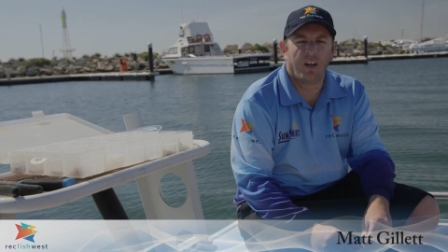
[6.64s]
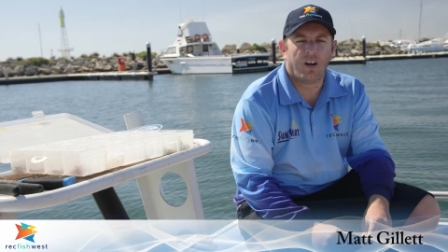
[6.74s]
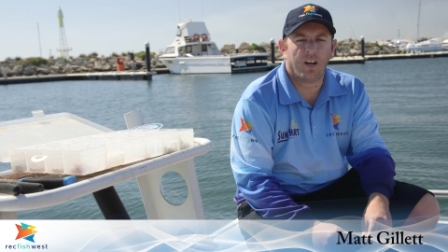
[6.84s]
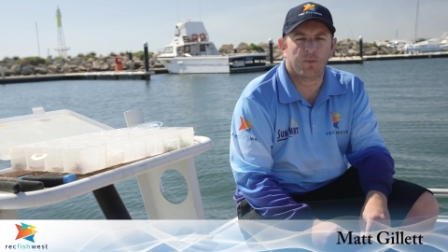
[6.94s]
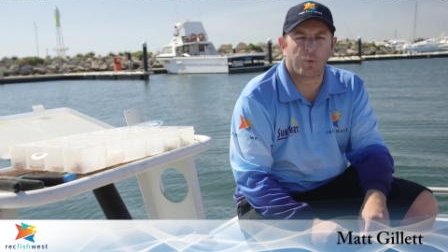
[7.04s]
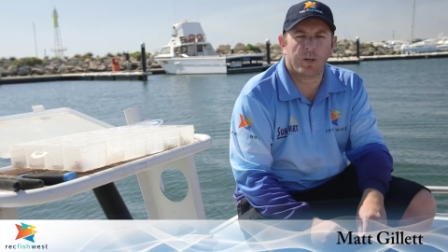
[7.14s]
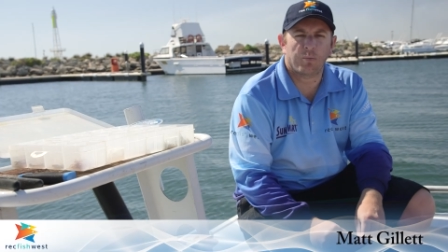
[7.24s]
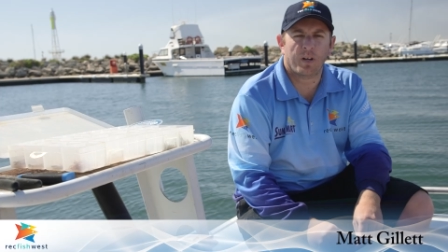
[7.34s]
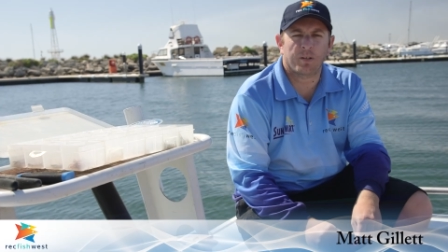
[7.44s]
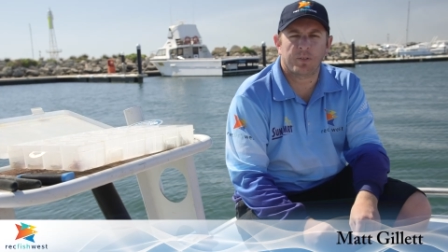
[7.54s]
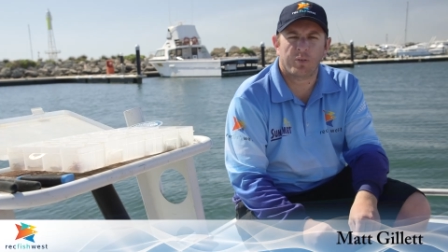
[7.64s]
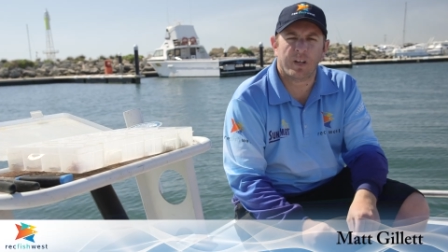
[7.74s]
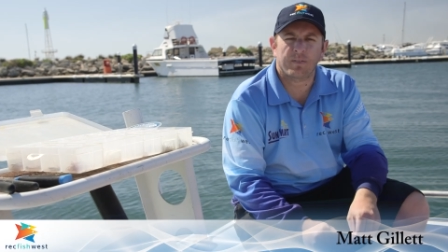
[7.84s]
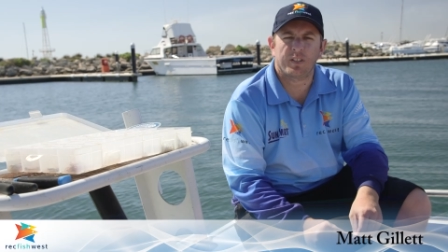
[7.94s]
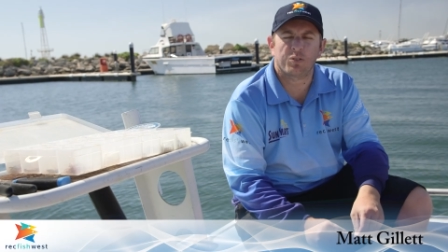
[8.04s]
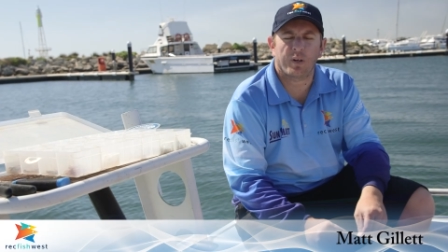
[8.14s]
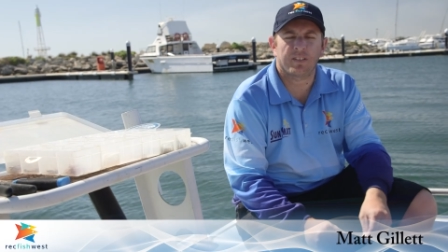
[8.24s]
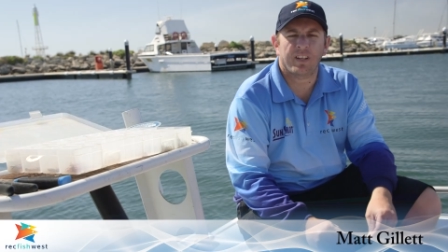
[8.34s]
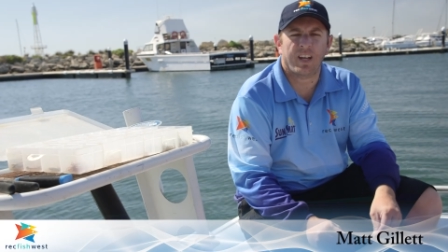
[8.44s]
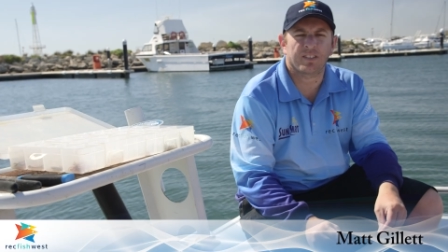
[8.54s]
Hi everyone and welcome to
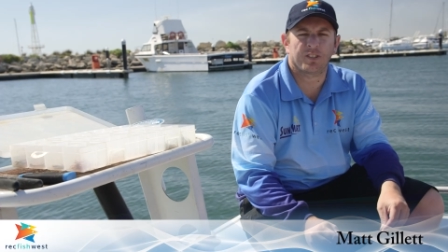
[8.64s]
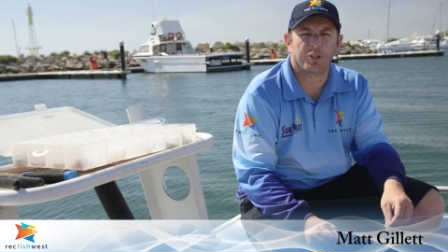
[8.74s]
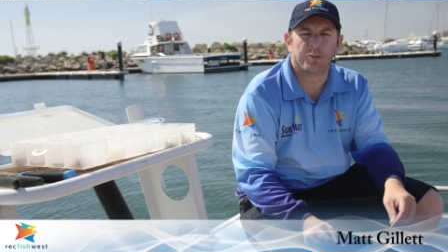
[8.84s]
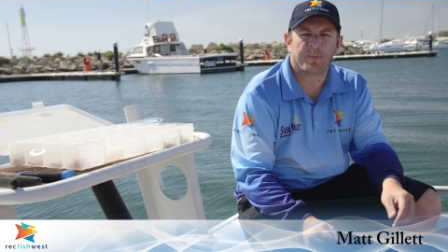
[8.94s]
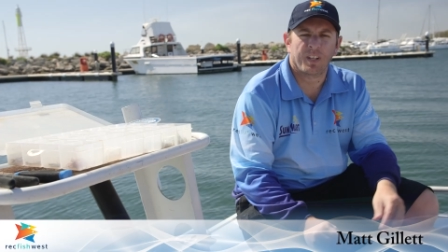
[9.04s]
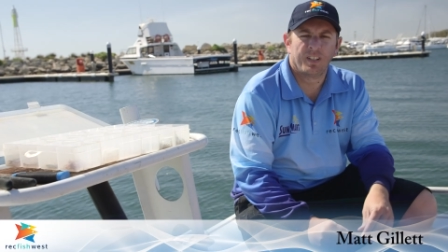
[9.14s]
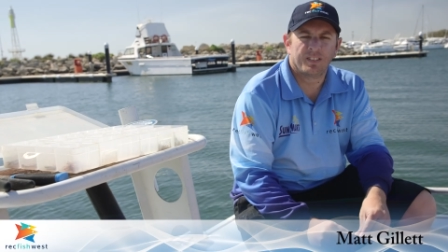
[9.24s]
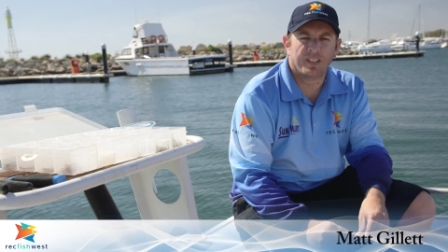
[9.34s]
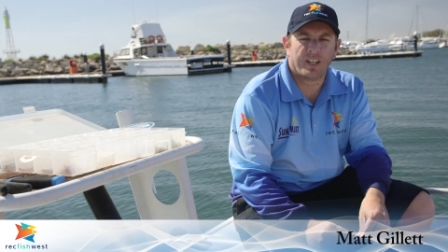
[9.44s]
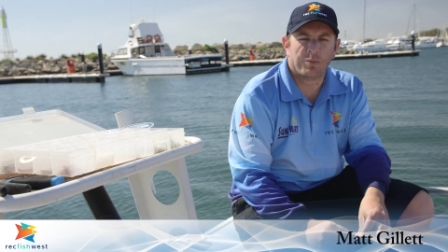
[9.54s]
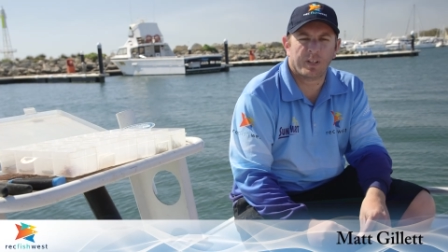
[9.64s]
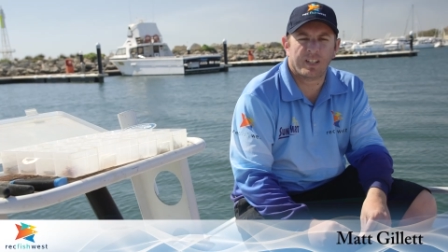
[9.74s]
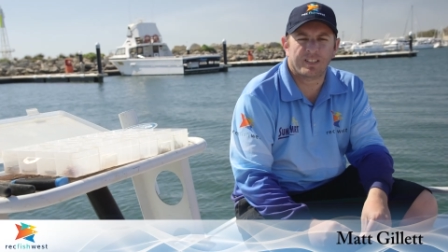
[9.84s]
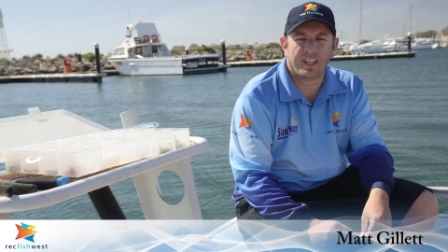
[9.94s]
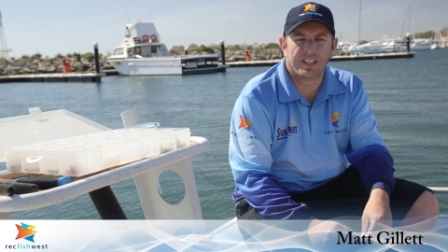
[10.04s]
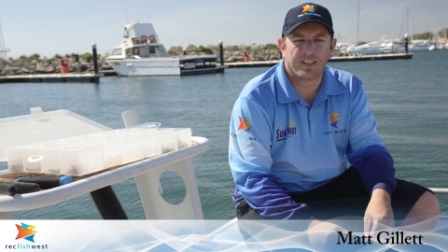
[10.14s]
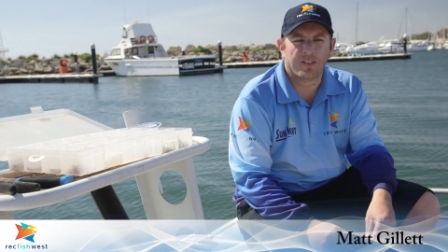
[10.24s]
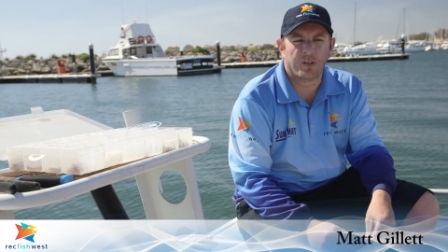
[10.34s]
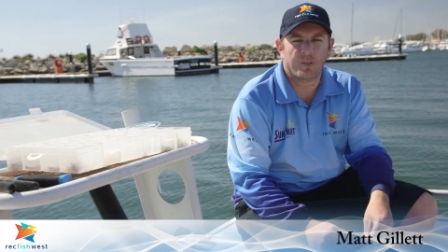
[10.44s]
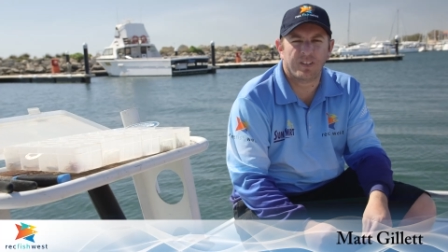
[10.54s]
Recfishwest How To. Today we're going to take you
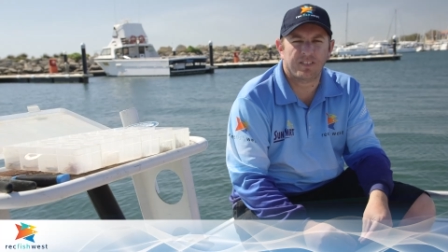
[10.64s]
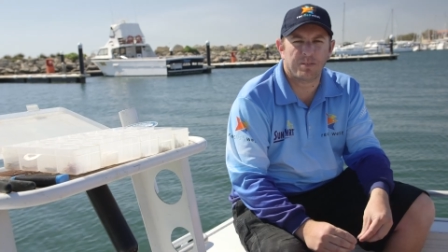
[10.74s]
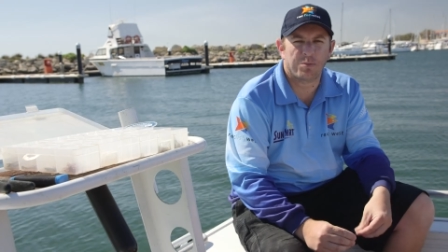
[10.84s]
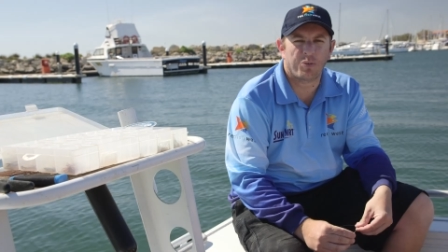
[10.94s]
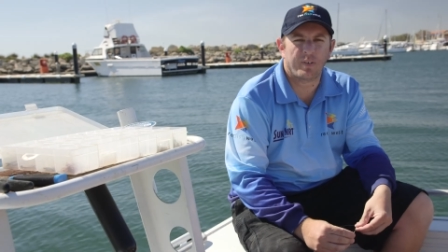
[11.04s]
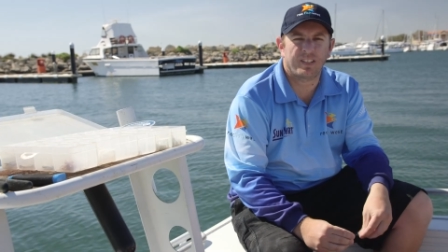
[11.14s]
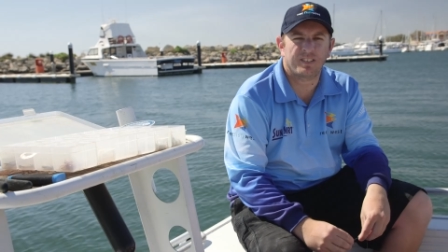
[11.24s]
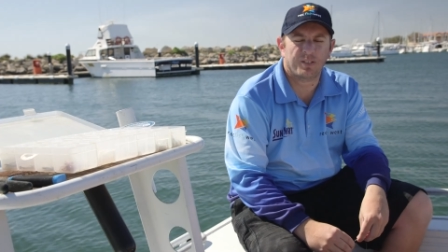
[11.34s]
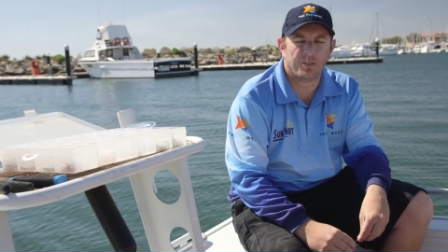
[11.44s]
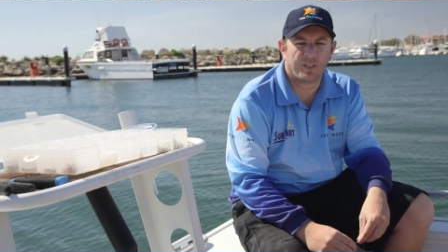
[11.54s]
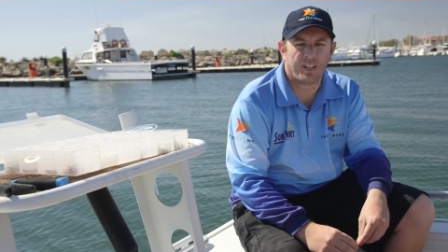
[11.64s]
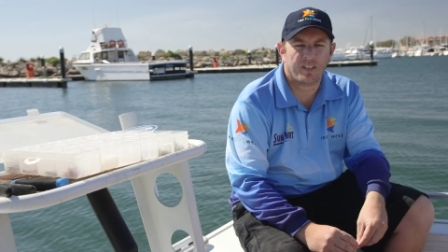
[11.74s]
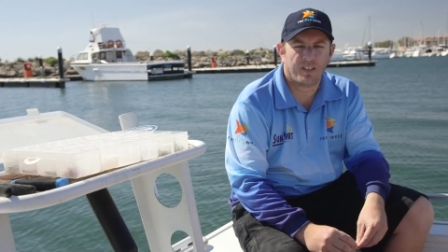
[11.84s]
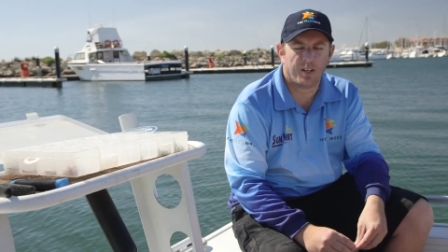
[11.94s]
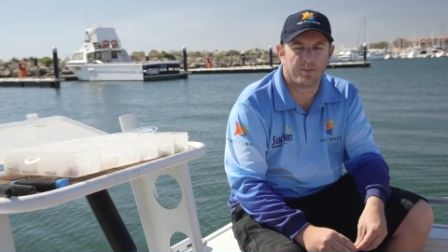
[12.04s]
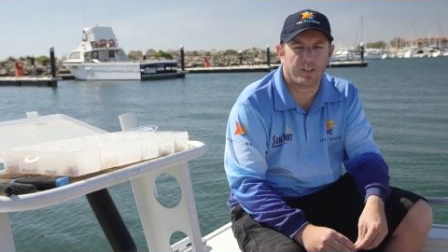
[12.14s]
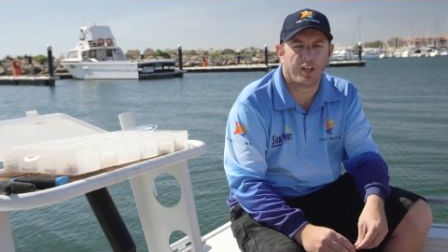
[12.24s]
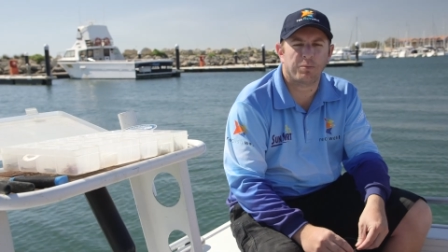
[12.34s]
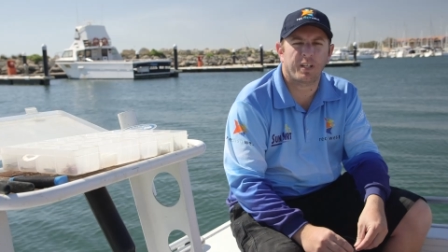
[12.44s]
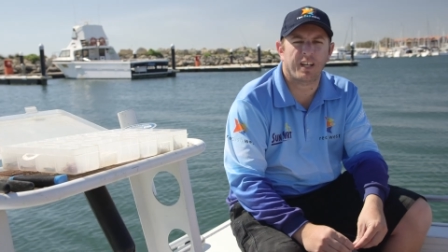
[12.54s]
through a simple rig to hopefully
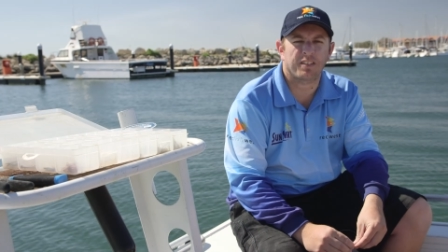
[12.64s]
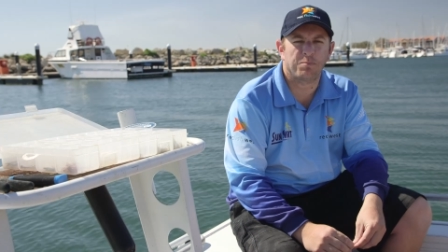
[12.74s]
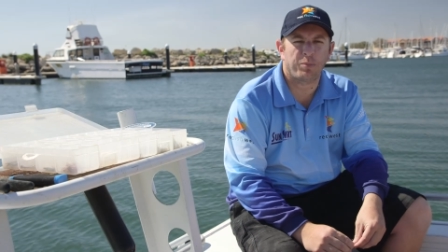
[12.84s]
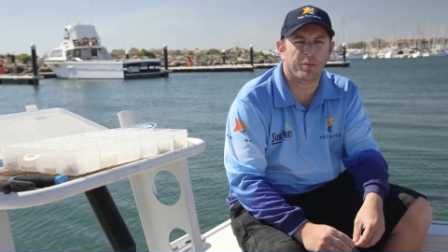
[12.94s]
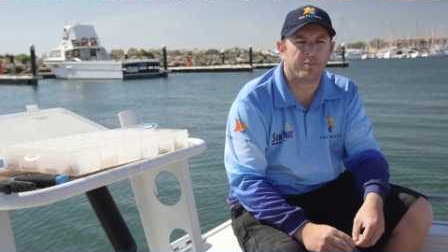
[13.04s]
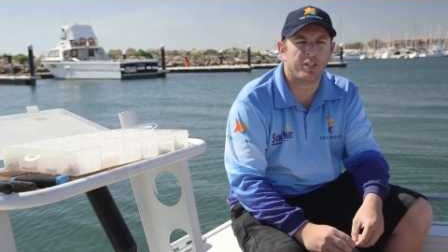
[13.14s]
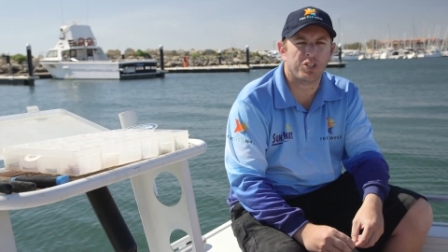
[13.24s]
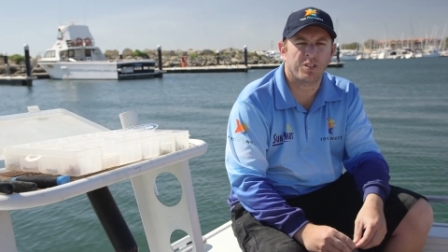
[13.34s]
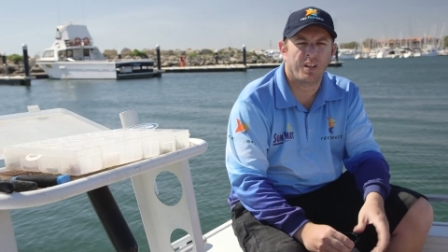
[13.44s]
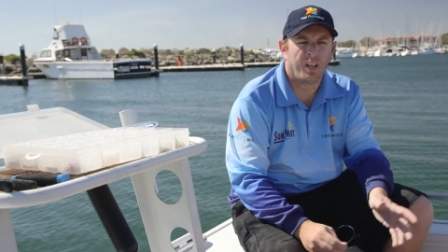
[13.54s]
help you catch some bottom fish.